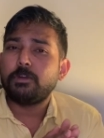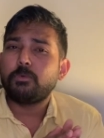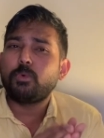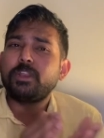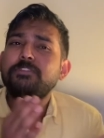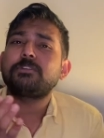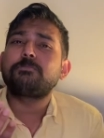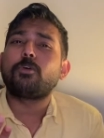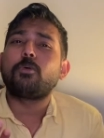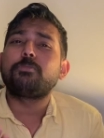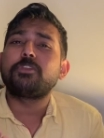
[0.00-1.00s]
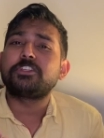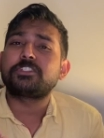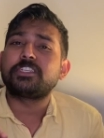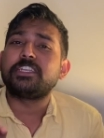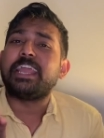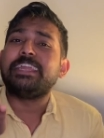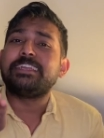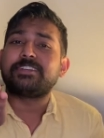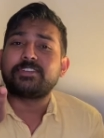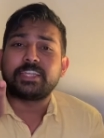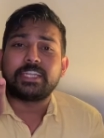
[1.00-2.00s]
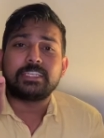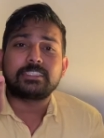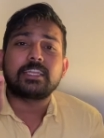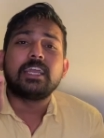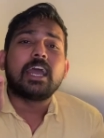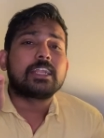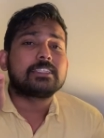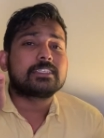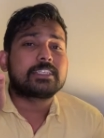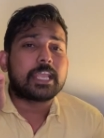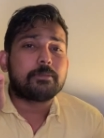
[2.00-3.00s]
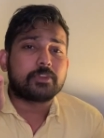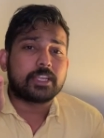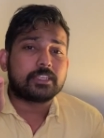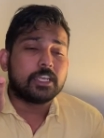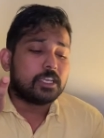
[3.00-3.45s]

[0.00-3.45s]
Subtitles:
what if the population increased at the same rate?